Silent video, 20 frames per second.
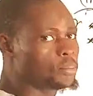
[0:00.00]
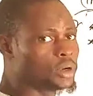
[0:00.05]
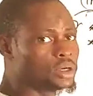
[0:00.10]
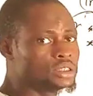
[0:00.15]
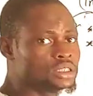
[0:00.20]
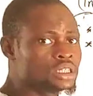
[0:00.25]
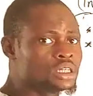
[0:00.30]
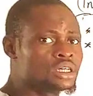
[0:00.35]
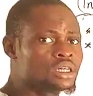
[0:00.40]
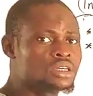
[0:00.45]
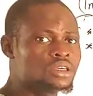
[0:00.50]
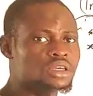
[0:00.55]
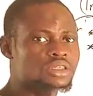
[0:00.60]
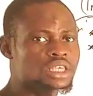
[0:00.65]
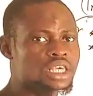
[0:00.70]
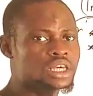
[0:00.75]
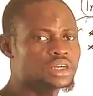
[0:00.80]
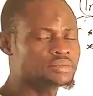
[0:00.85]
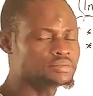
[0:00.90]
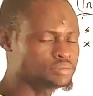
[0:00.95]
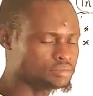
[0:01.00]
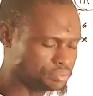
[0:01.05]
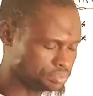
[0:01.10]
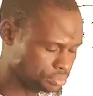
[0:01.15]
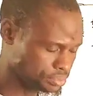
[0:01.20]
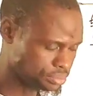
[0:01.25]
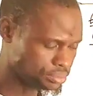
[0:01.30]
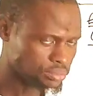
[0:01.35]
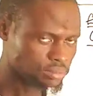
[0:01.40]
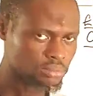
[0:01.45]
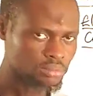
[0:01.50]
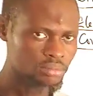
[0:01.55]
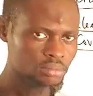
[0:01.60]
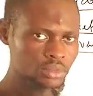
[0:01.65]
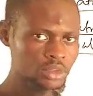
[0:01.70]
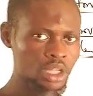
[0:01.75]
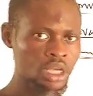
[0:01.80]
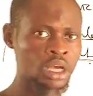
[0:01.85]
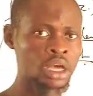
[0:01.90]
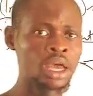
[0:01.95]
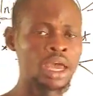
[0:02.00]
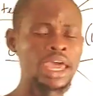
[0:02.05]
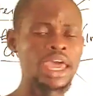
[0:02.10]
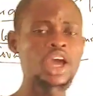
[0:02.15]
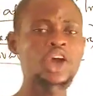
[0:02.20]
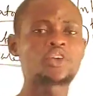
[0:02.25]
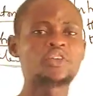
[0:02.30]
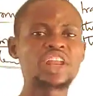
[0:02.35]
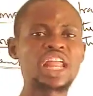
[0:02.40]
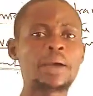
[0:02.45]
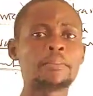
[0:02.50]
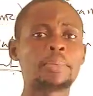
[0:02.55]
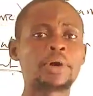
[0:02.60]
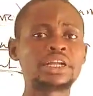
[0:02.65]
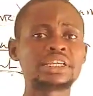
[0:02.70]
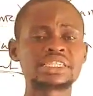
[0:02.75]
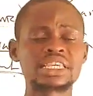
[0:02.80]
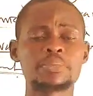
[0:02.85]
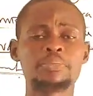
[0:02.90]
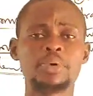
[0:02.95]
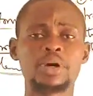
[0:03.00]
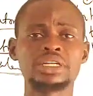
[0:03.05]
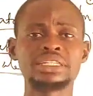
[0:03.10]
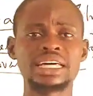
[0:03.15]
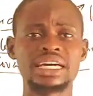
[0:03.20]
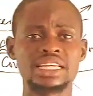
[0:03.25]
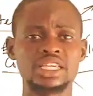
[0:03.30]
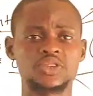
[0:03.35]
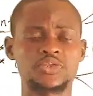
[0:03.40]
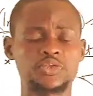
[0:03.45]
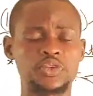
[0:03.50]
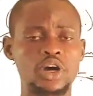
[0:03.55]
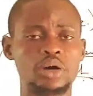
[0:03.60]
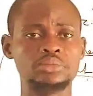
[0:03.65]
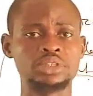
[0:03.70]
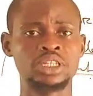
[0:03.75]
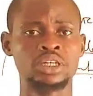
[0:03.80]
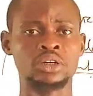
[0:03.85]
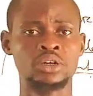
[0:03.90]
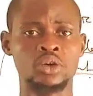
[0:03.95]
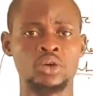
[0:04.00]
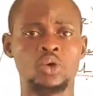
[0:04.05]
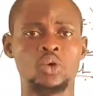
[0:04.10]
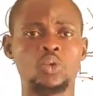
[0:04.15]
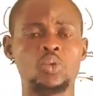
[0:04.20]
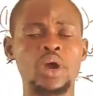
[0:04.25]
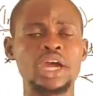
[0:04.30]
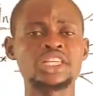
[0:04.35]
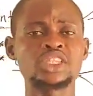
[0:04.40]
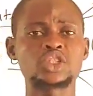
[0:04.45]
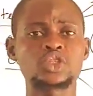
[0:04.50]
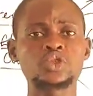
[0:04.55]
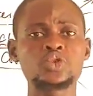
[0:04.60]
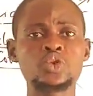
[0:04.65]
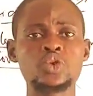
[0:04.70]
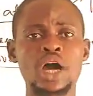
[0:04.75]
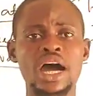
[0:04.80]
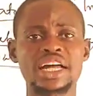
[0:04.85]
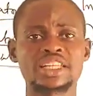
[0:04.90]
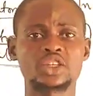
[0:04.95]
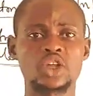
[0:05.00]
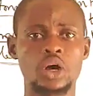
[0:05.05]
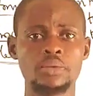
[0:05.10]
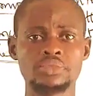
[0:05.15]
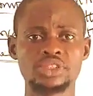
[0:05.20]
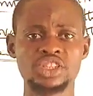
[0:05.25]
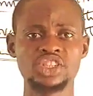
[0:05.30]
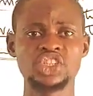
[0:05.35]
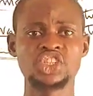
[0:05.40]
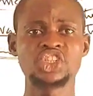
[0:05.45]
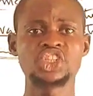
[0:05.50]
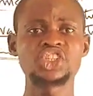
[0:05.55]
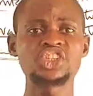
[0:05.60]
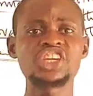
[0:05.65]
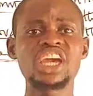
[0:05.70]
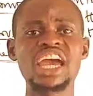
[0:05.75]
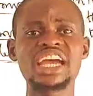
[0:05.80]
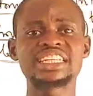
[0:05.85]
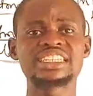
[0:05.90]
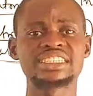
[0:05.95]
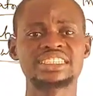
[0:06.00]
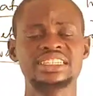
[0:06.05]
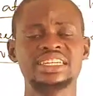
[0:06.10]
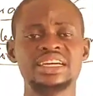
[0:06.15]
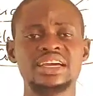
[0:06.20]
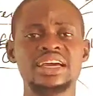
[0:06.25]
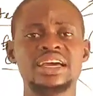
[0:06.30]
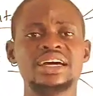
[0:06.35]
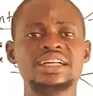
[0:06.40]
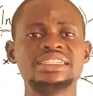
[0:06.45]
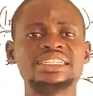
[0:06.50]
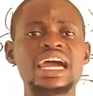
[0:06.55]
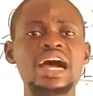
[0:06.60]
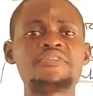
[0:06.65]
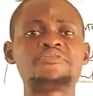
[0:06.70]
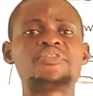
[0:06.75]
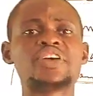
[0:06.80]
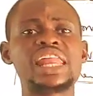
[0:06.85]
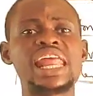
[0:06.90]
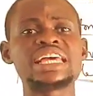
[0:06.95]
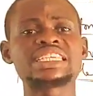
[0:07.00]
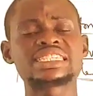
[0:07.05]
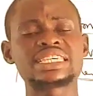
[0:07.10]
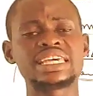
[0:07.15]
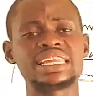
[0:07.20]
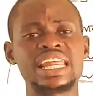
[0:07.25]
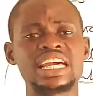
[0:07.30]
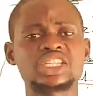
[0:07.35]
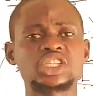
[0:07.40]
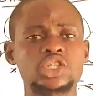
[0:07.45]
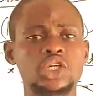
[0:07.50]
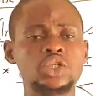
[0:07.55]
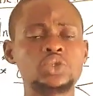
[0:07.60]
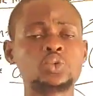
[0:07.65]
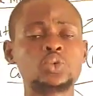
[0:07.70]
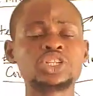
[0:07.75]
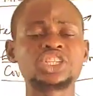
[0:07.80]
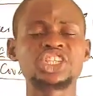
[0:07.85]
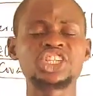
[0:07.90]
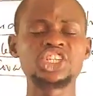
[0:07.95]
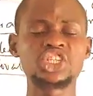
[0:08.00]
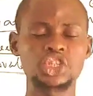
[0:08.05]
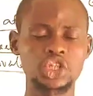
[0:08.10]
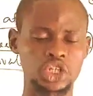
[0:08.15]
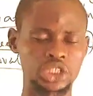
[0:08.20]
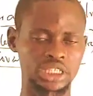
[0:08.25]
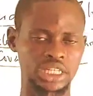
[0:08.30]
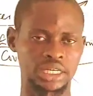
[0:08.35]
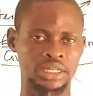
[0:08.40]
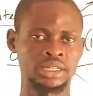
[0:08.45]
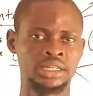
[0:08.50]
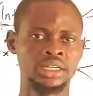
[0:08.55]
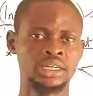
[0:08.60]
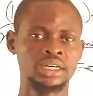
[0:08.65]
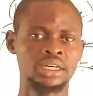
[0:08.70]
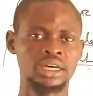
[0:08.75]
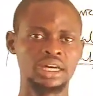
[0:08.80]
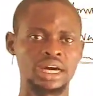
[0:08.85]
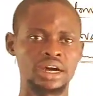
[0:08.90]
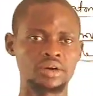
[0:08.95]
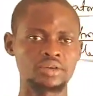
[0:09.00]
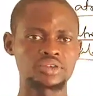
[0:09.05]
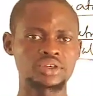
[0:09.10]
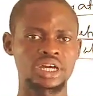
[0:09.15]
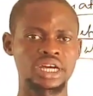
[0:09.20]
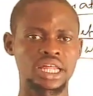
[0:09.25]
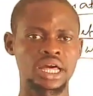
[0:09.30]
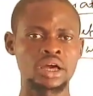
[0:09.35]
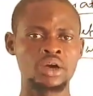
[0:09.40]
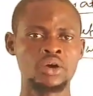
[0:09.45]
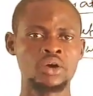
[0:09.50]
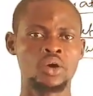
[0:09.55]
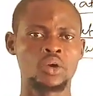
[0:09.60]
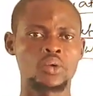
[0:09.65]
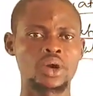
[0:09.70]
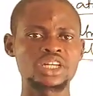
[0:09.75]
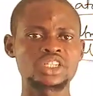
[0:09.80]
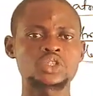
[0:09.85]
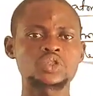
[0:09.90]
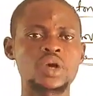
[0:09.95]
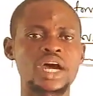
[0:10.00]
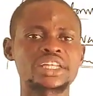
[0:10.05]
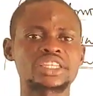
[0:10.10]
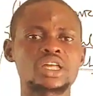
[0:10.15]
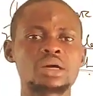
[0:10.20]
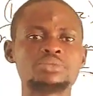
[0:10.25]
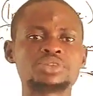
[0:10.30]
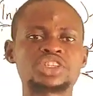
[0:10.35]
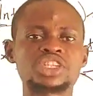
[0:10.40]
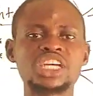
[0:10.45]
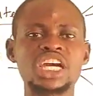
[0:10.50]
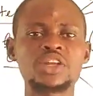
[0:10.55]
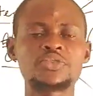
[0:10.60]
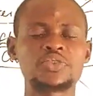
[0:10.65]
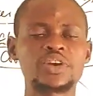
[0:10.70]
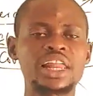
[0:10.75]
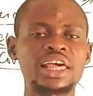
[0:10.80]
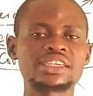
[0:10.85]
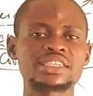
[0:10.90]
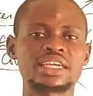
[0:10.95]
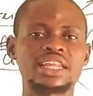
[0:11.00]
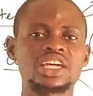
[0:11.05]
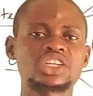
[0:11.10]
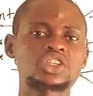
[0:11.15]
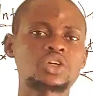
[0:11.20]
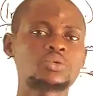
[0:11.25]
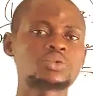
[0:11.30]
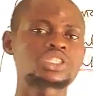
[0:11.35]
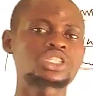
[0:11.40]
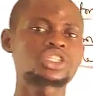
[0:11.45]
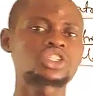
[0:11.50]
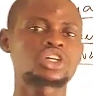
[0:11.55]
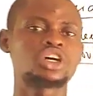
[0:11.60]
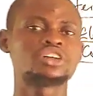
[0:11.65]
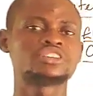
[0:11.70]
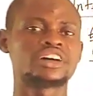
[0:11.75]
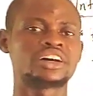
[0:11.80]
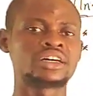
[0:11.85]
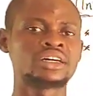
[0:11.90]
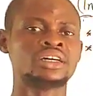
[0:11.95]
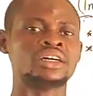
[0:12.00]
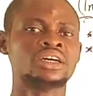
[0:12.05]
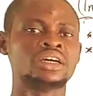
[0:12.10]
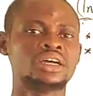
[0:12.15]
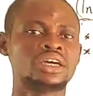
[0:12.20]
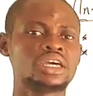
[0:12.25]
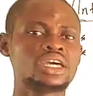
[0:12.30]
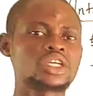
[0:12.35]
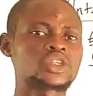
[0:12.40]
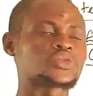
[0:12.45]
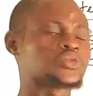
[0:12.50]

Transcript: bond? You see, a covalent bond is a bond that is formed when two atoms share their valence electron with each other. Altogether, when two atoms share valence electron with each other, it